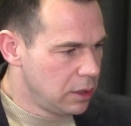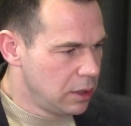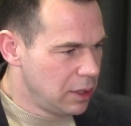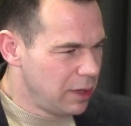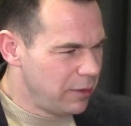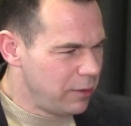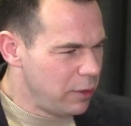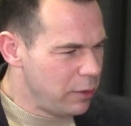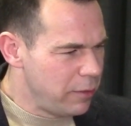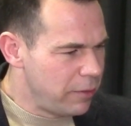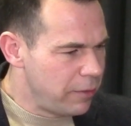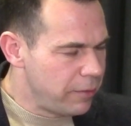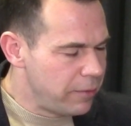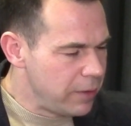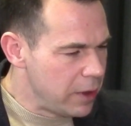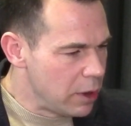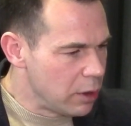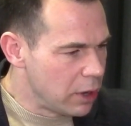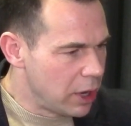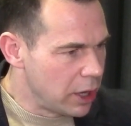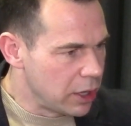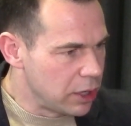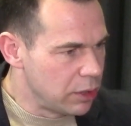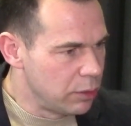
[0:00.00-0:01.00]
if you feel
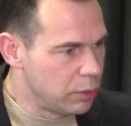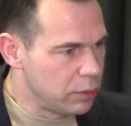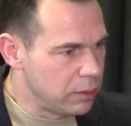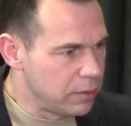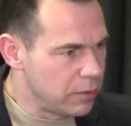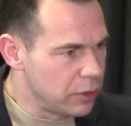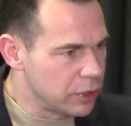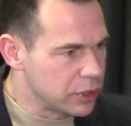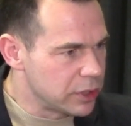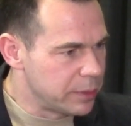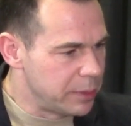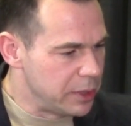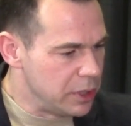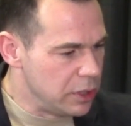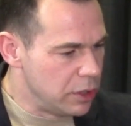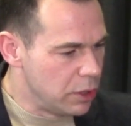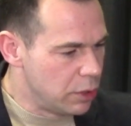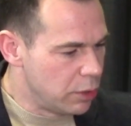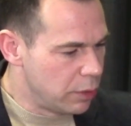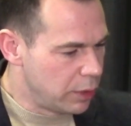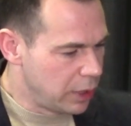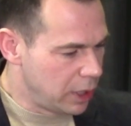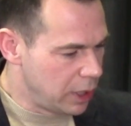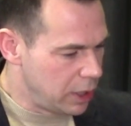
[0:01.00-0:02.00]
like you've got something
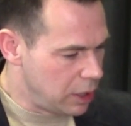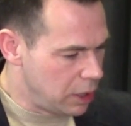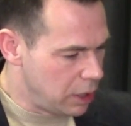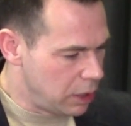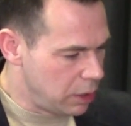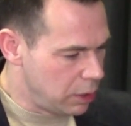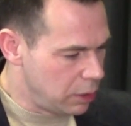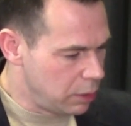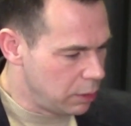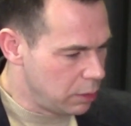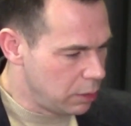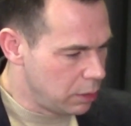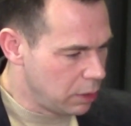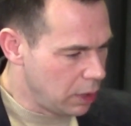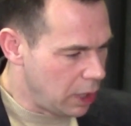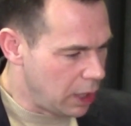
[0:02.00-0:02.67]
gnawing at you